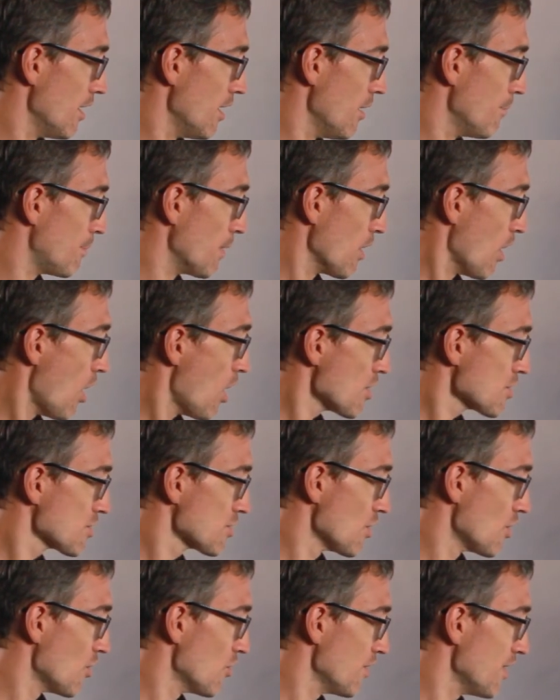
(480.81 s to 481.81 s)
But
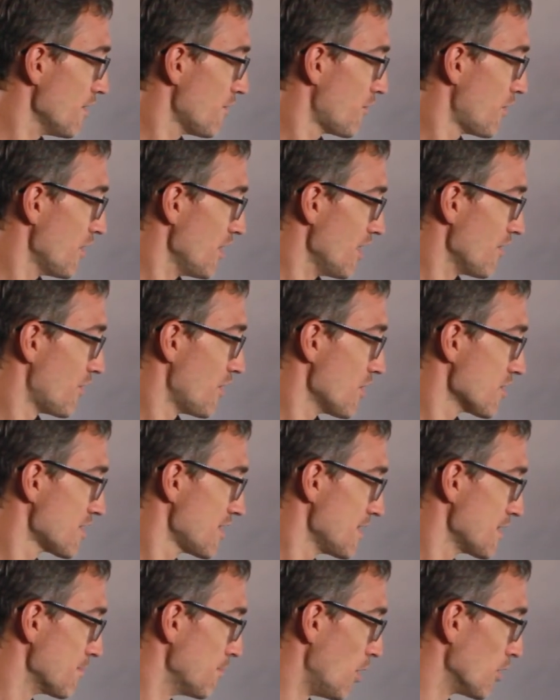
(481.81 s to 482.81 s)
also, if there's
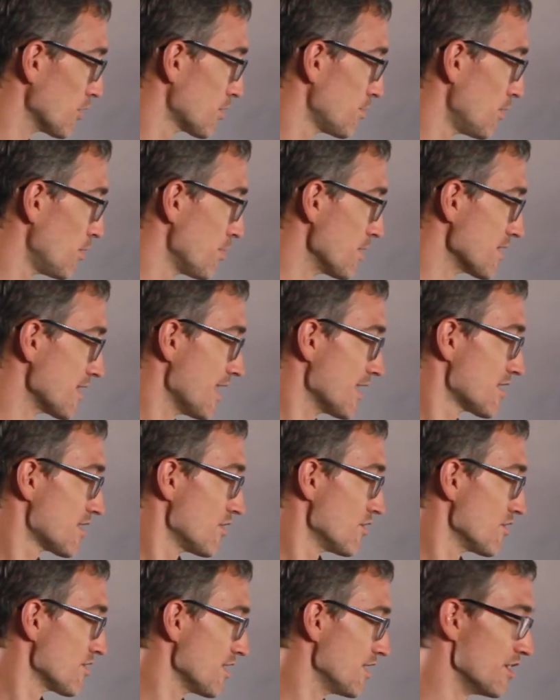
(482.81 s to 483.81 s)
these multiple
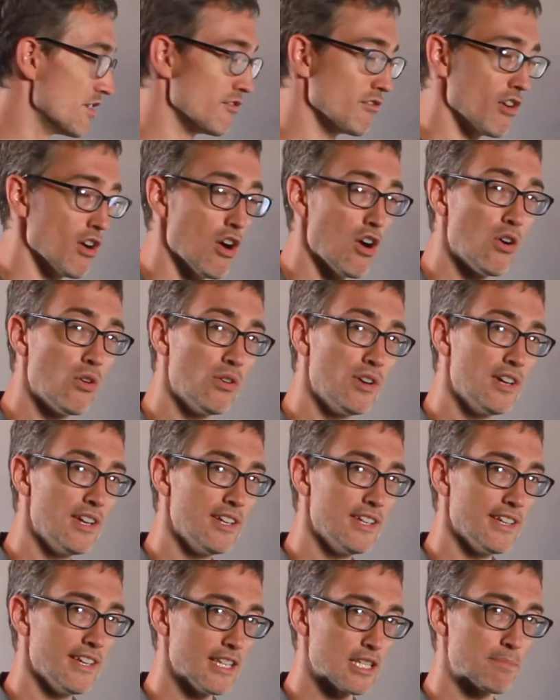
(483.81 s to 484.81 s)
possessors in a row,
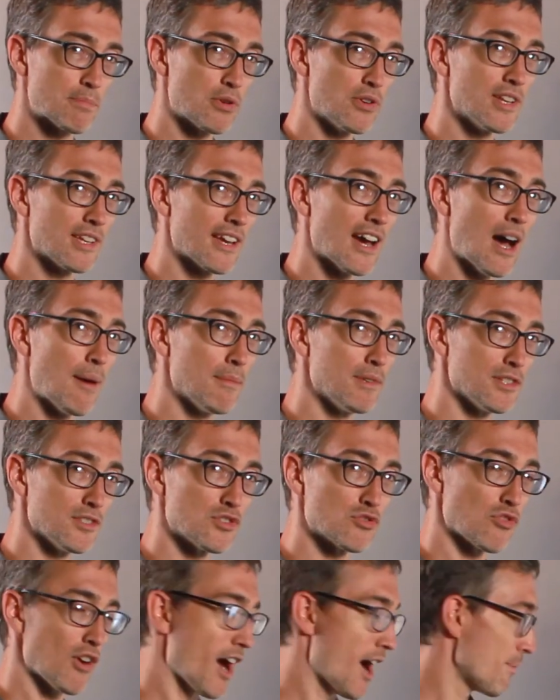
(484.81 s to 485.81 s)
it's pretty common to
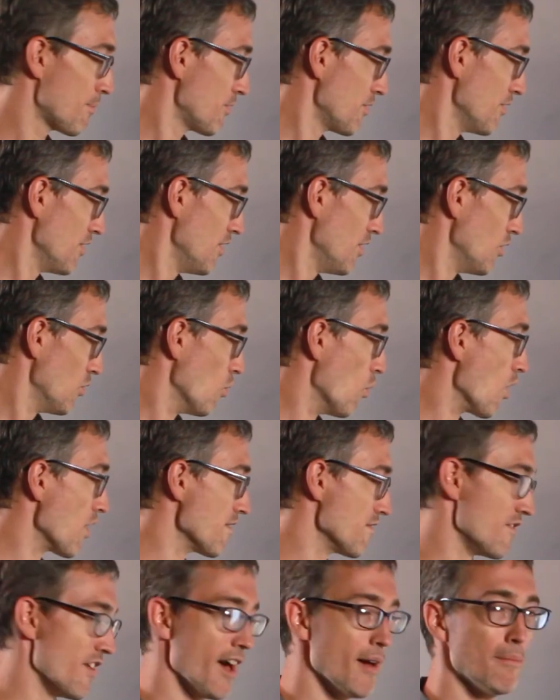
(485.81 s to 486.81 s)
drop one
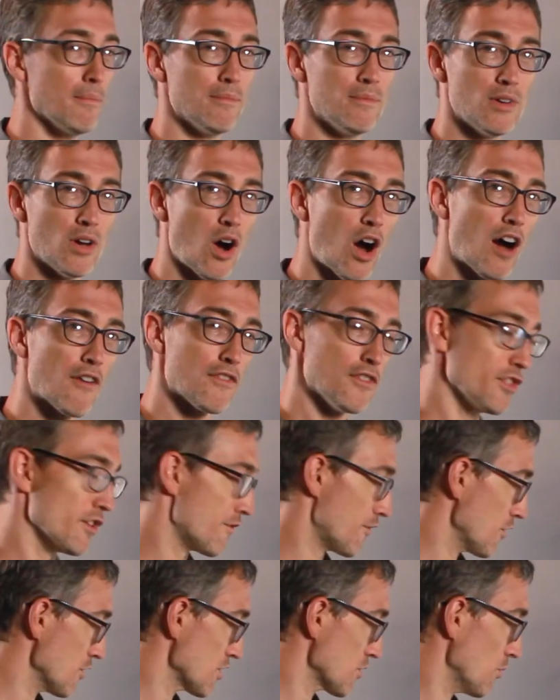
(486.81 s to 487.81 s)
of them, often the
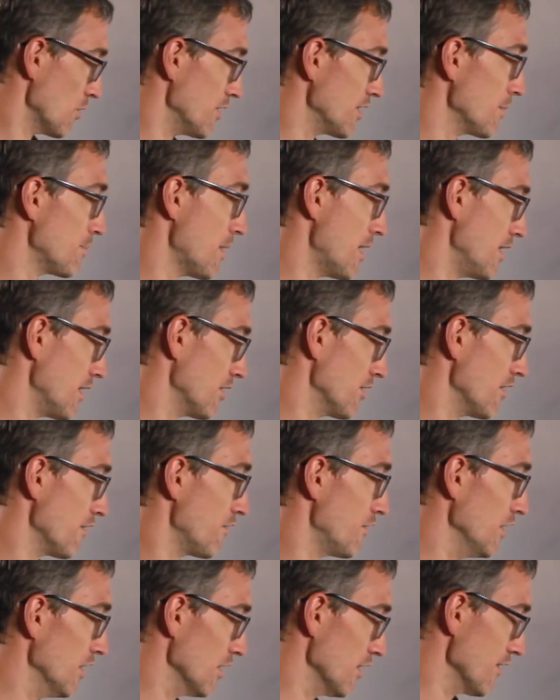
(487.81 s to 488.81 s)
first one, depending on the
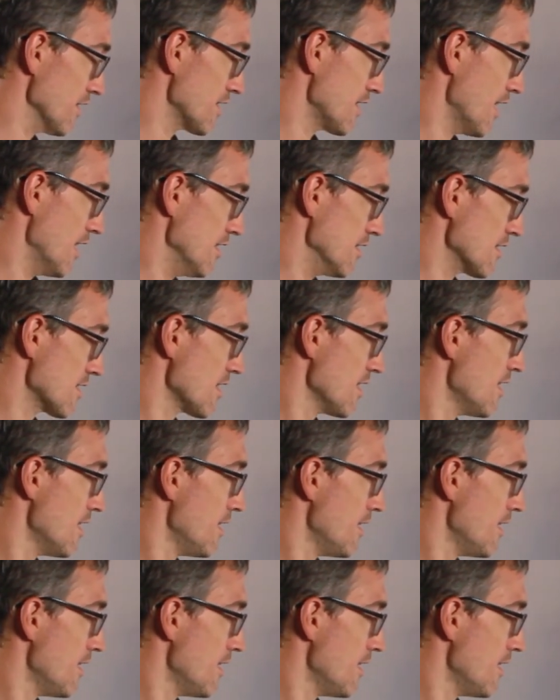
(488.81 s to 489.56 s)
feel of the sentence.